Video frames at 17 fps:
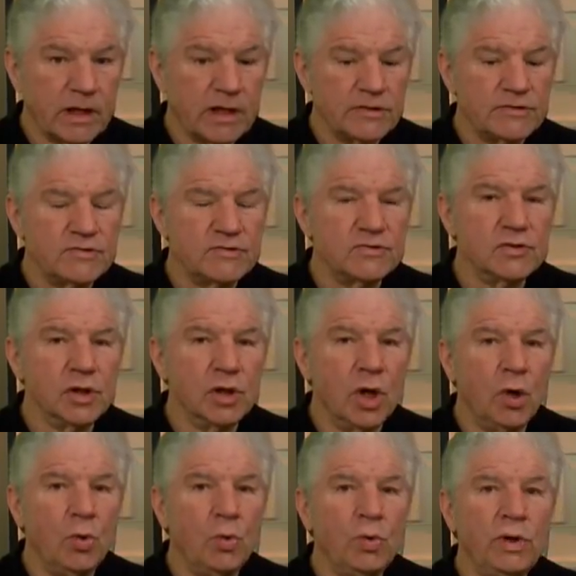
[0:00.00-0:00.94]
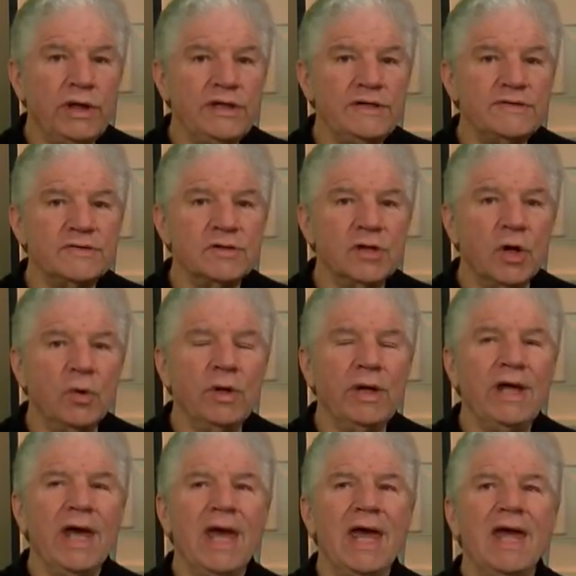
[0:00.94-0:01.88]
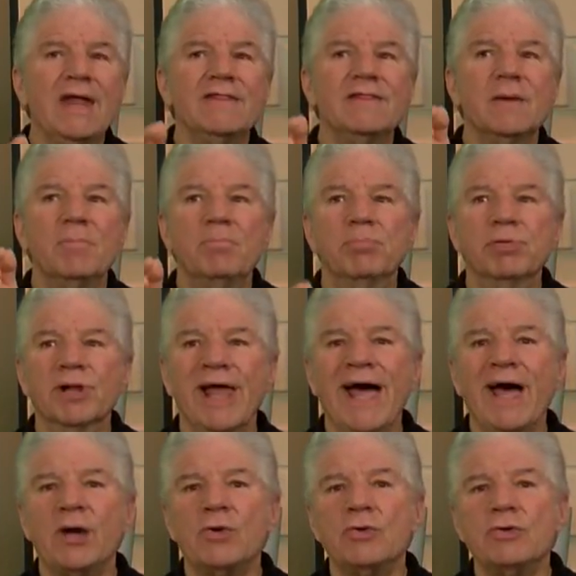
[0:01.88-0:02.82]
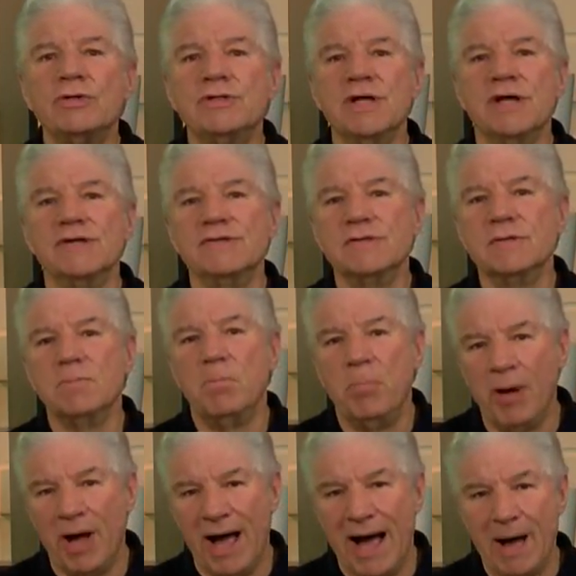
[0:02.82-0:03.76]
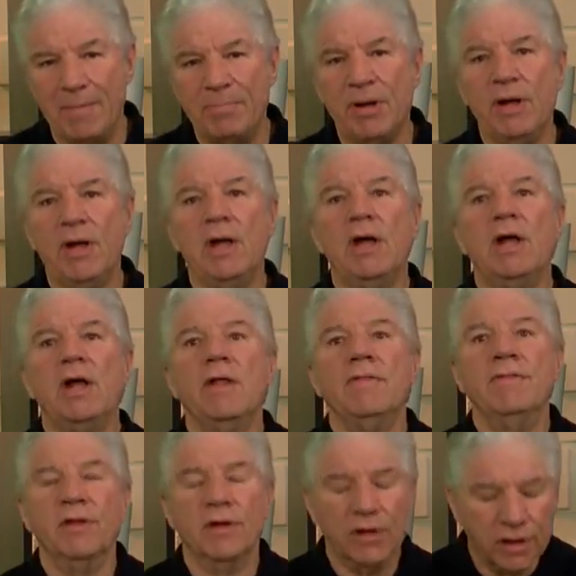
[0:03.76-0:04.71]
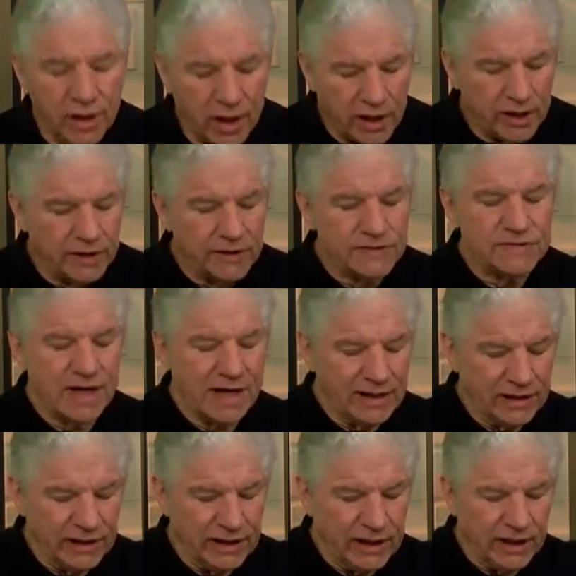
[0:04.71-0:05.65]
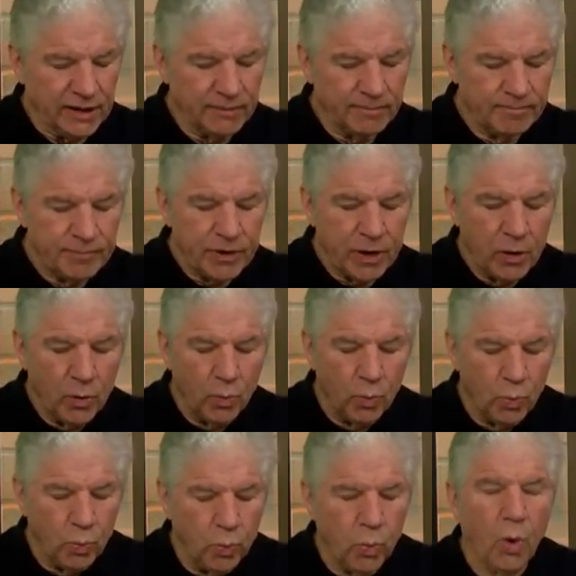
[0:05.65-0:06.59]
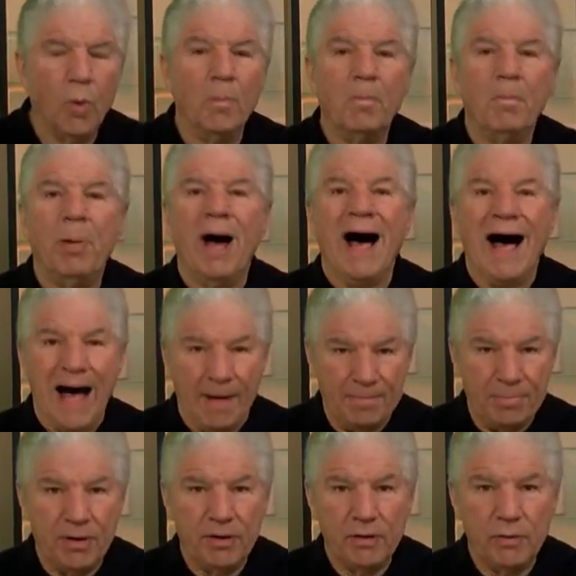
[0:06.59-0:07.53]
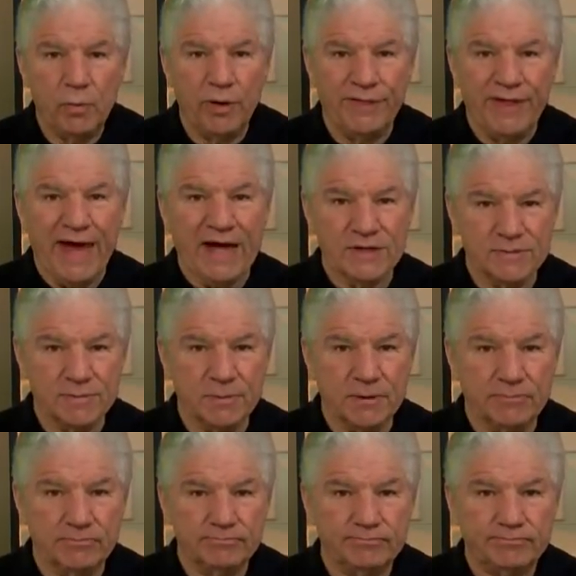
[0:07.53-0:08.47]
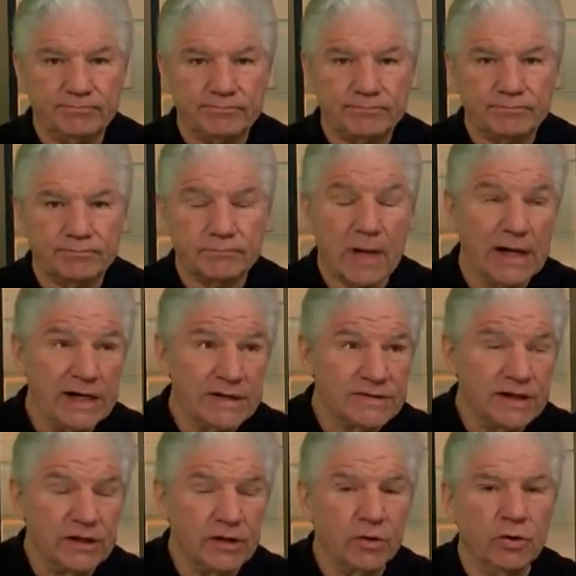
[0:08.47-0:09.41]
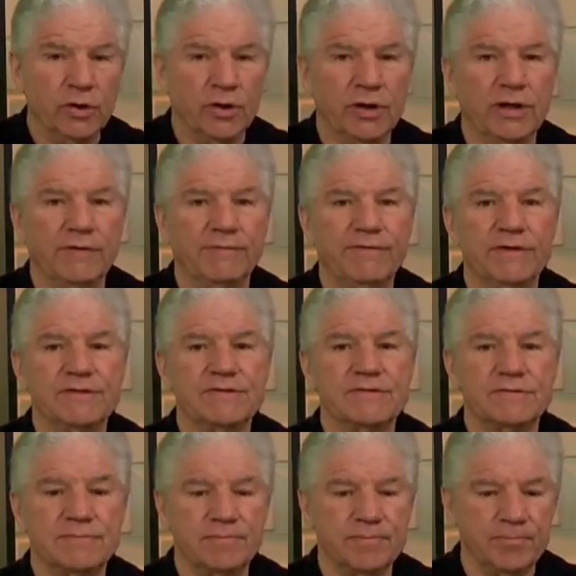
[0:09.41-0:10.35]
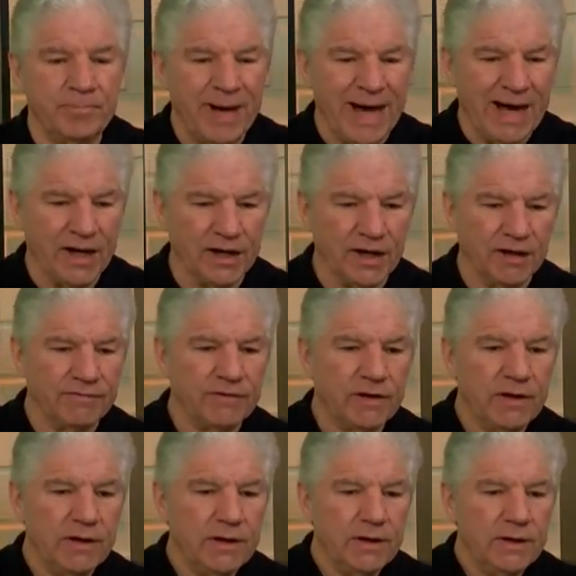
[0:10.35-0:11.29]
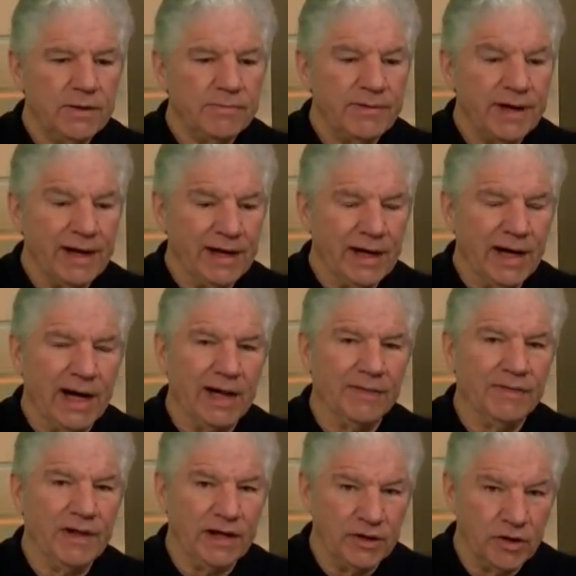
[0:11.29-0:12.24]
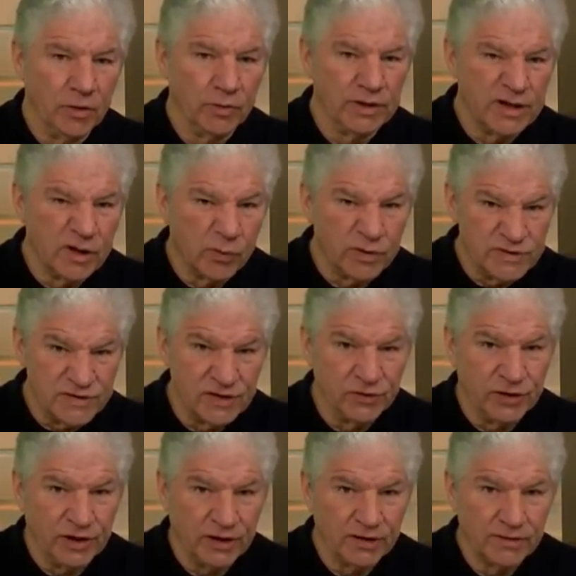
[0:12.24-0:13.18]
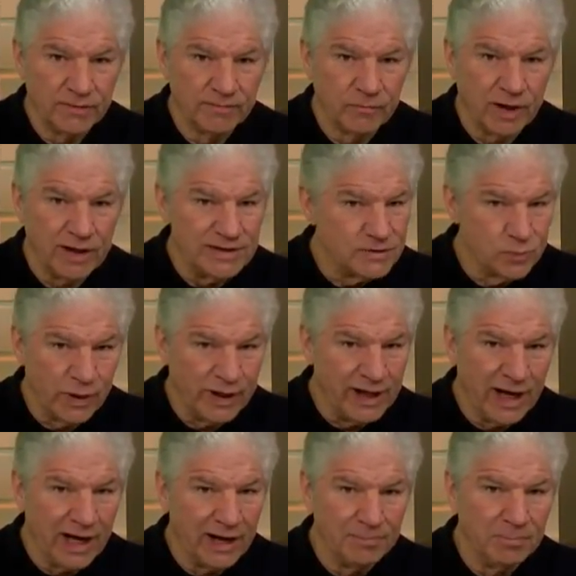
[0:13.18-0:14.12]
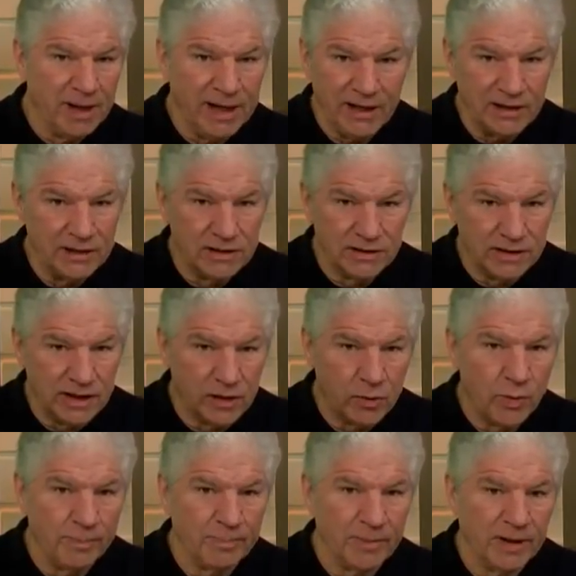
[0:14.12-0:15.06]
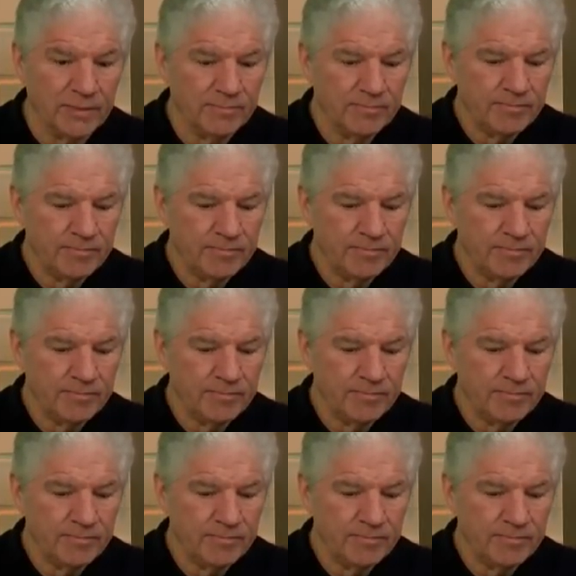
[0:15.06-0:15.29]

slowly, slowly, the bladder doesn't pop. The lungs, Eileen, won't pop with asthma. I guess they could if it's bad enough. Thank God they don't. They're resilient, right? It's the way God made the equipment.